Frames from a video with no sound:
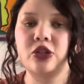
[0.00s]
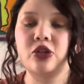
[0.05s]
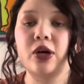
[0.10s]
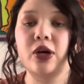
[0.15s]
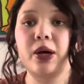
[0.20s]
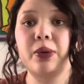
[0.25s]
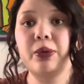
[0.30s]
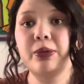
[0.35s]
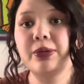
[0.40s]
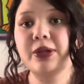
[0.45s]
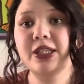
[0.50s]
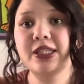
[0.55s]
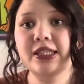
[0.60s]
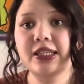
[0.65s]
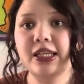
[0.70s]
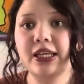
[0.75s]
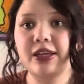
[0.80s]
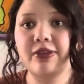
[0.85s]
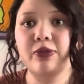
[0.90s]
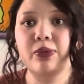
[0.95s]
So I will put this in
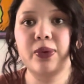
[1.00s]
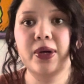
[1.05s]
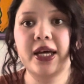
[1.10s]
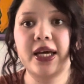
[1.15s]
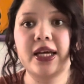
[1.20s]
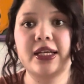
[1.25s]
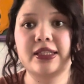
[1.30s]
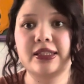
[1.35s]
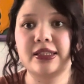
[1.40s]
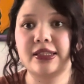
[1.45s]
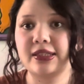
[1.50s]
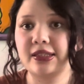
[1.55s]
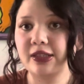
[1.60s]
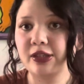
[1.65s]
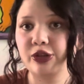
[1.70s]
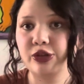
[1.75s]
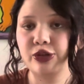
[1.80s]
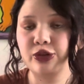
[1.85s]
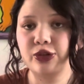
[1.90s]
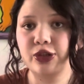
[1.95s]
the giveaway cause it's a
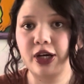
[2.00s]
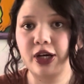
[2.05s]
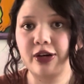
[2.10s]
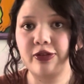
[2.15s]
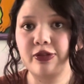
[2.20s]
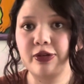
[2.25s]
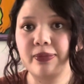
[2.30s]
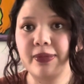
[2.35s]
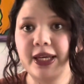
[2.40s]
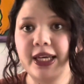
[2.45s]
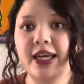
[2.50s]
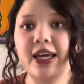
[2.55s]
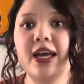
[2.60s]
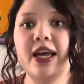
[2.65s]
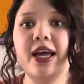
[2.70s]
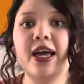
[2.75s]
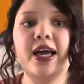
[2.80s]
little too dark for me.